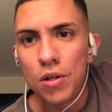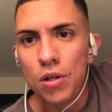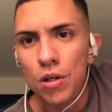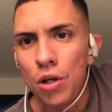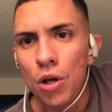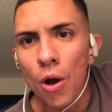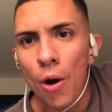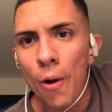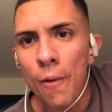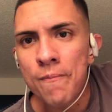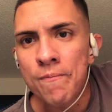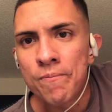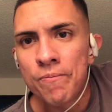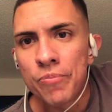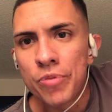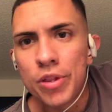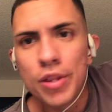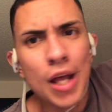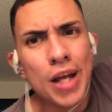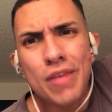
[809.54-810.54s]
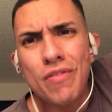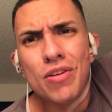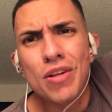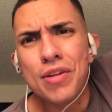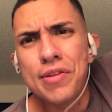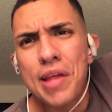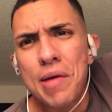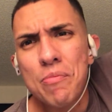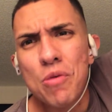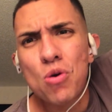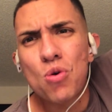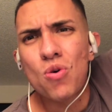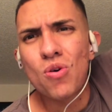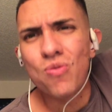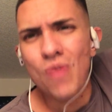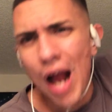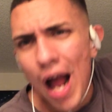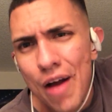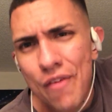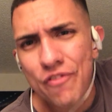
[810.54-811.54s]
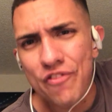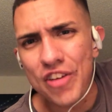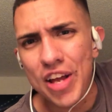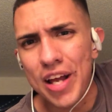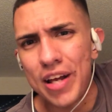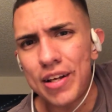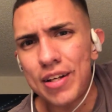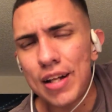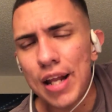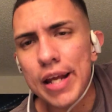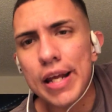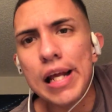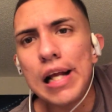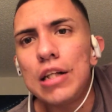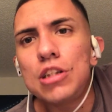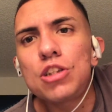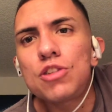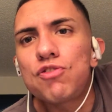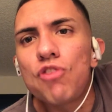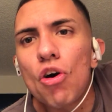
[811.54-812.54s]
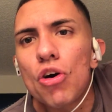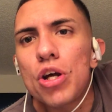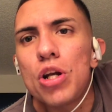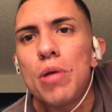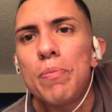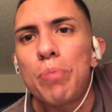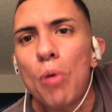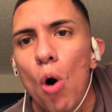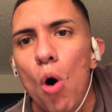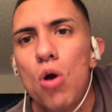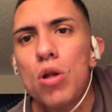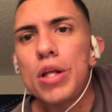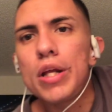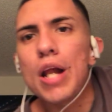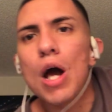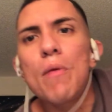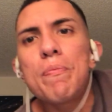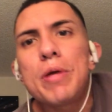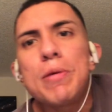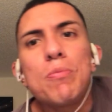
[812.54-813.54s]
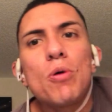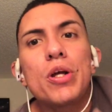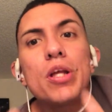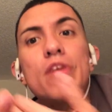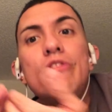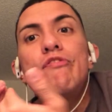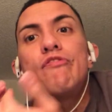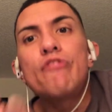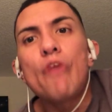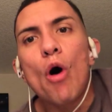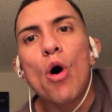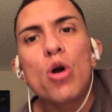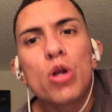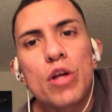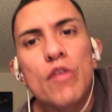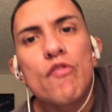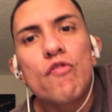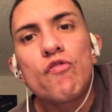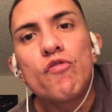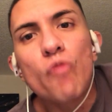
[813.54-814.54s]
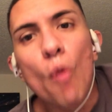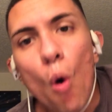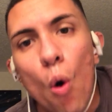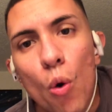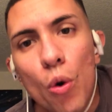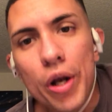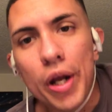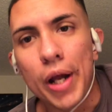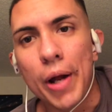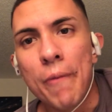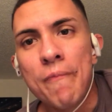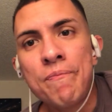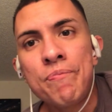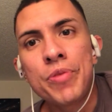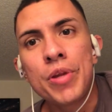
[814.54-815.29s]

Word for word: You know? Not even the demographic. Like, it's fucking appalling how people keep falling for it.